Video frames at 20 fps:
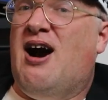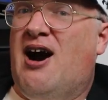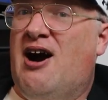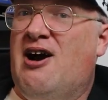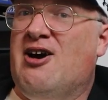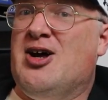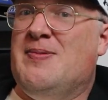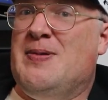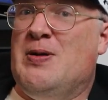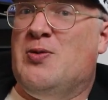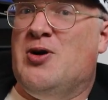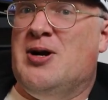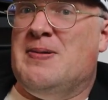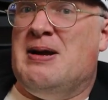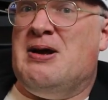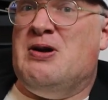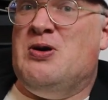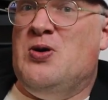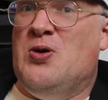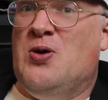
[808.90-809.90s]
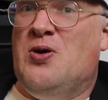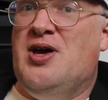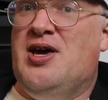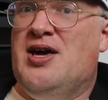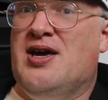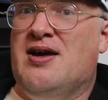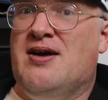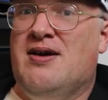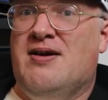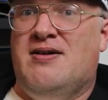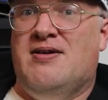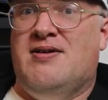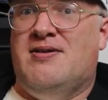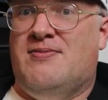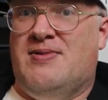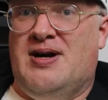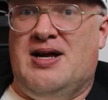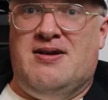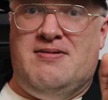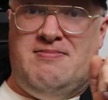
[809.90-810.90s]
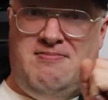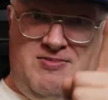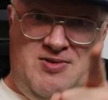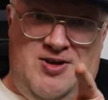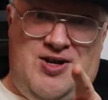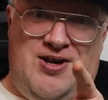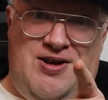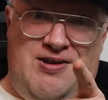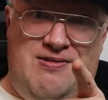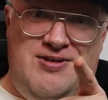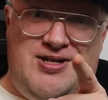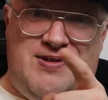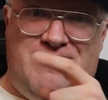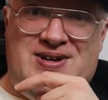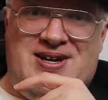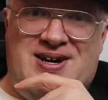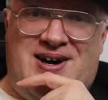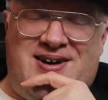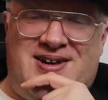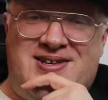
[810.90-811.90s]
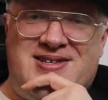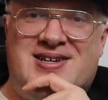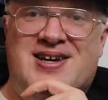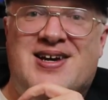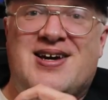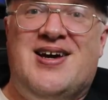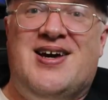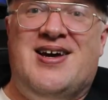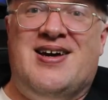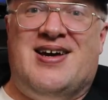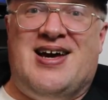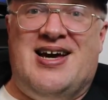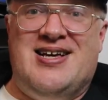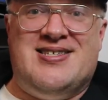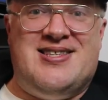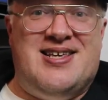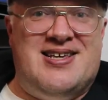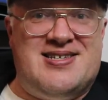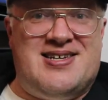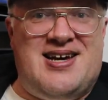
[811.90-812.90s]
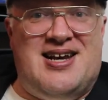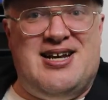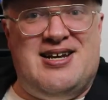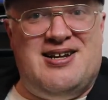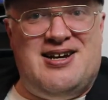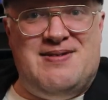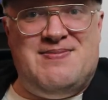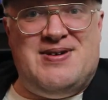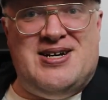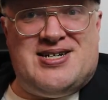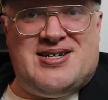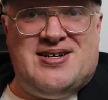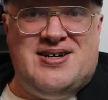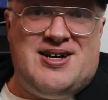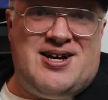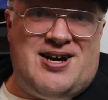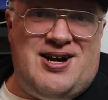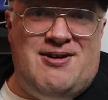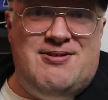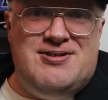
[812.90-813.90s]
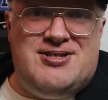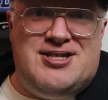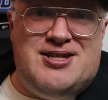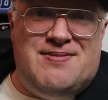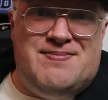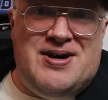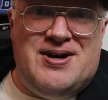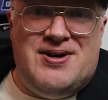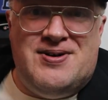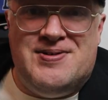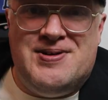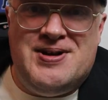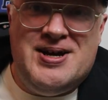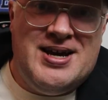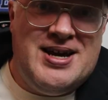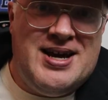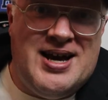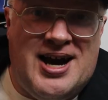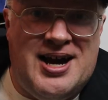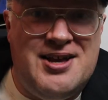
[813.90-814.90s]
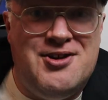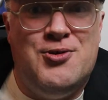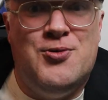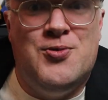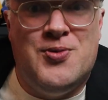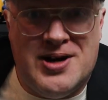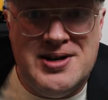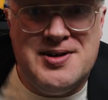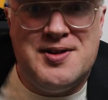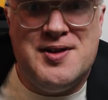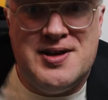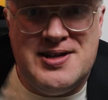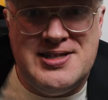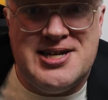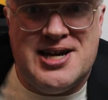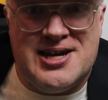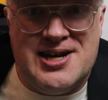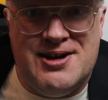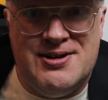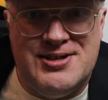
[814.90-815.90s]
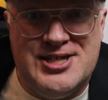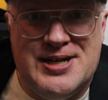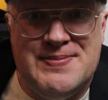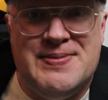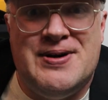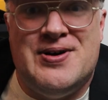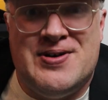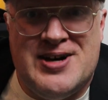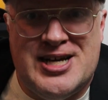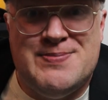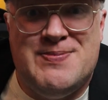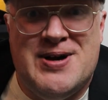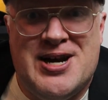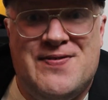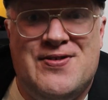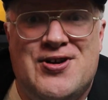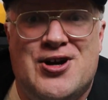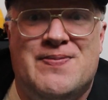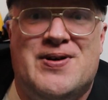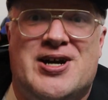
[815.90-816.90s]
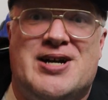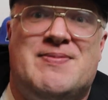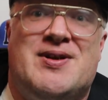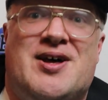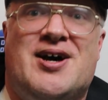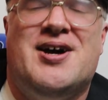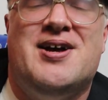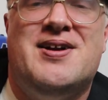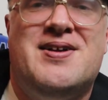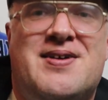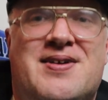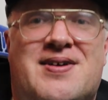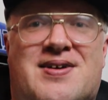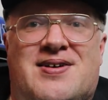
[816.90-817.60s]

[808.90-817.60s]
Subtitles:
aren't going to be worried about annoying, well, you, to be honest, in case things get a little bit close to the bone. And you want things to get close to the bone. That's better for your bottom line.